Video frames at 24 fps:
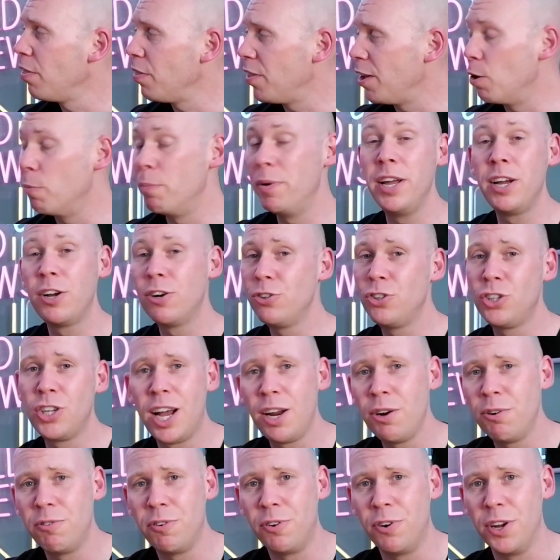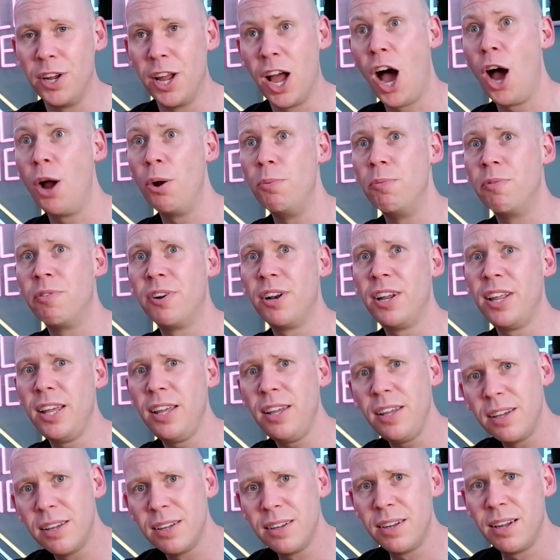it'll be a good channel for you,
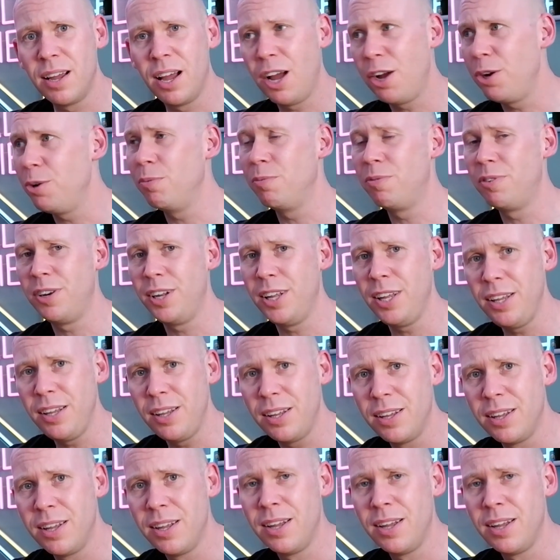hopefully, hopefully.